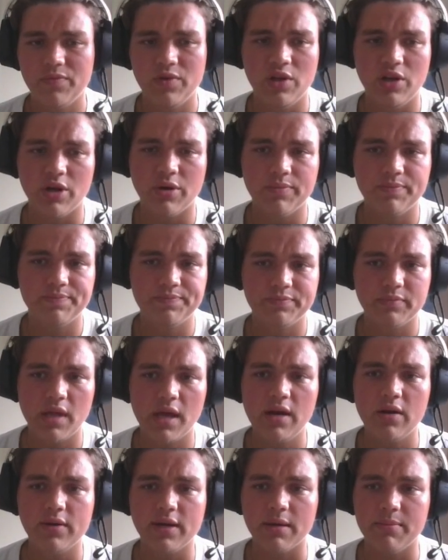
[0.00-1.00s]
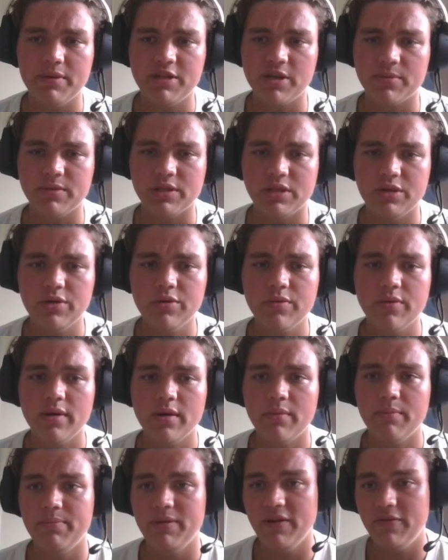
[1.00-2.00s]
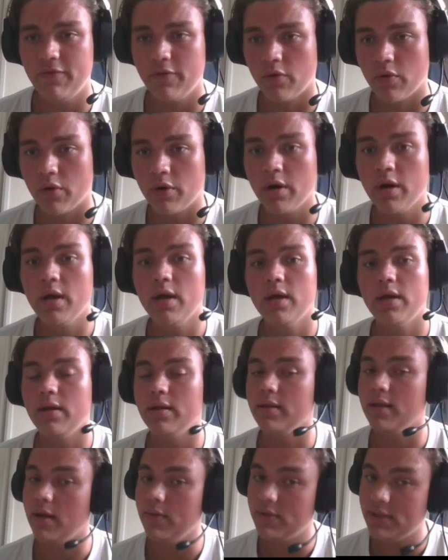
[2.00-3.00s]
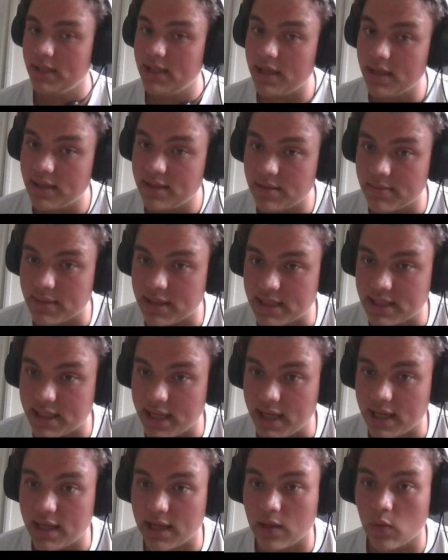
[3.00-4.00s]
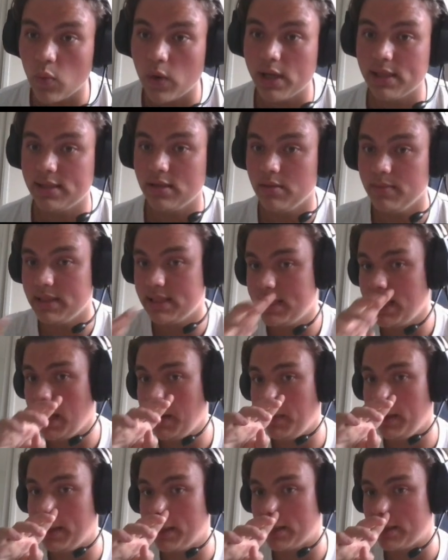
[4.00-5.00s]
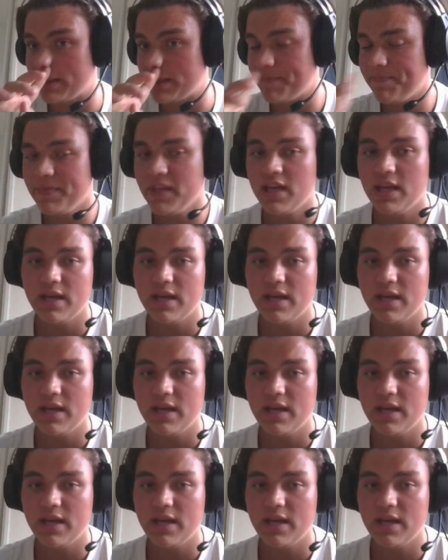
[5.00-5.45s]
And okay, bishop c2, b4. Now you see that it's a mistake. And why is it a mistake? Because